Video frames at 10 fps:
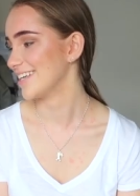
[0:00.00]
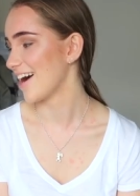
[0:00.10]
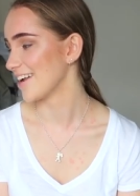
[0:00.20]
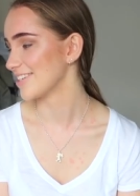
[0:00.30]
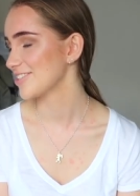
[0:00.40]

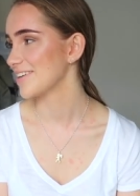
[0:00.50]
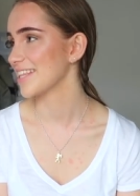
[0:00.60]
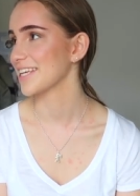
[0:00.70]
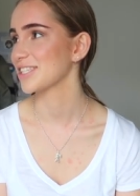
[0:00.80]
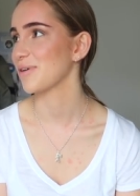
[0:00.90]
Yeah, I didn't do
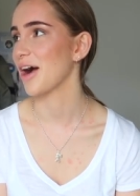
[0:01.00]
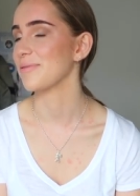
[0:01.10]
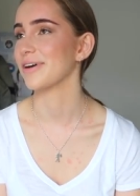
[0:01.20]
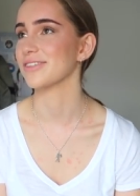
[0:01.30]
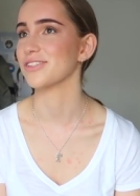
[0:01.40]
anything to my
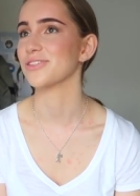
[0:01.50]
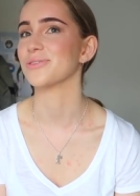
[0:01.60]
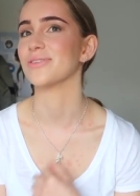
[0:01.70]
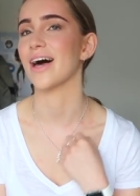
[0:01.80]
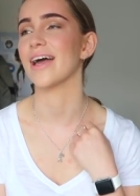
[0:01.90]
eyebrows
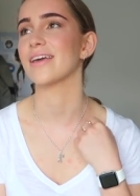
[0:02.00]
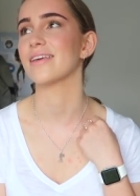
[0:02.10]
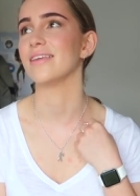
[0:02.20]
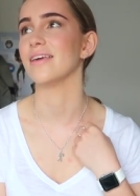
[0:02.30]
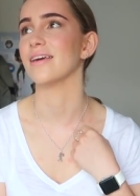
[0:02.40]
until like
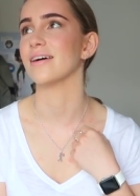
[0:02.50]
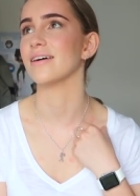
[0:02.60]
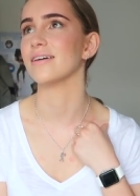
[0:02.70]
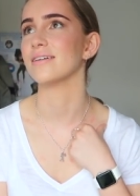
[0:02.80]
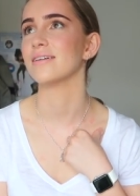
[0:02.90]

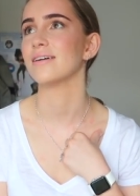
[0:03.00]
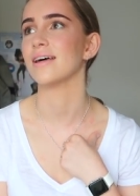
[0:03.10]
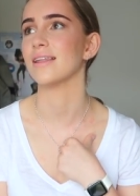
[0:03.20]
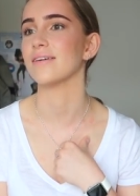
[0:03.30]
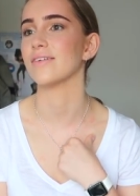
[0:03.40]
year
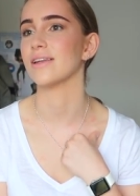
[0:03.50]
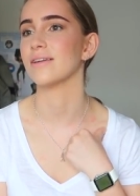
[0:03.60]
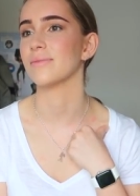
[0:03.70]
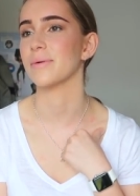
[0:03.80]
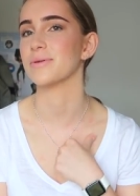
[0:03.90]

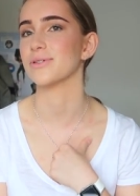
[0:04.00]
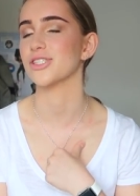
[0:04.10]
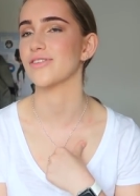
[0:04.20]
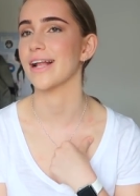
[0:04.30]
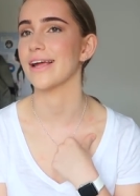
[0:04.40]
11 when I went to
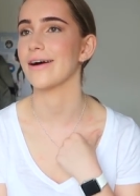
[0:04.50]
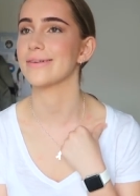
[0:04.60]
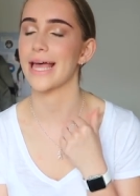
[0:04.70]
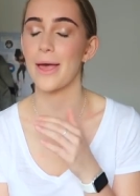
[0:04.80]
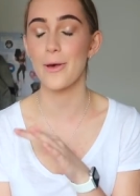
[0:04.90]
Australia. I
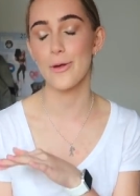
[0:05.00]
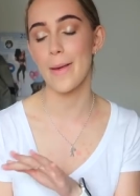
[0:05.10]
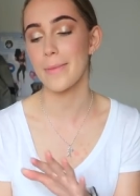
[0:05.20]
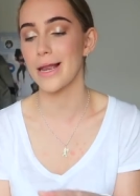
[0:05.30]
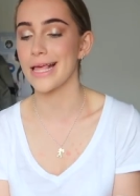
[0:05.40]
was like, oh,
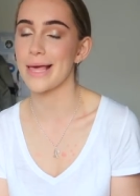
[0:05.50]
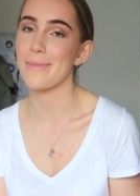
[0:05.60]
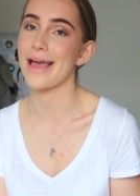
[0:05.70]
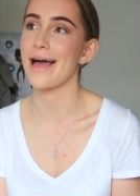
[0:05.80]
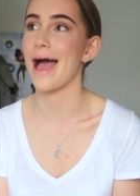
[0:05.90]
I'm gonna get
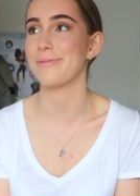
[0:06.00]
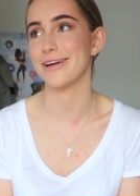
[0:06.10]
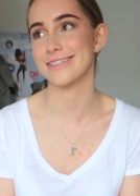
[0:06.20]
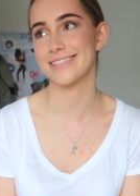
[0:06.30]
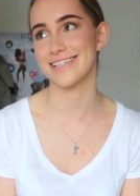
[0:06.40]
my
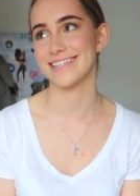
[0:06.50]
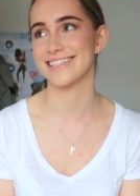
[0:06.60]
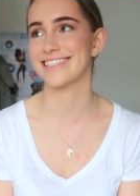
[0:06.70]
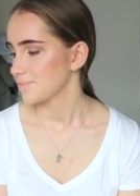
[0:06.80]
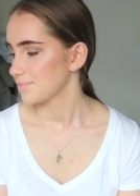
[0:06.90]
eyebrows done.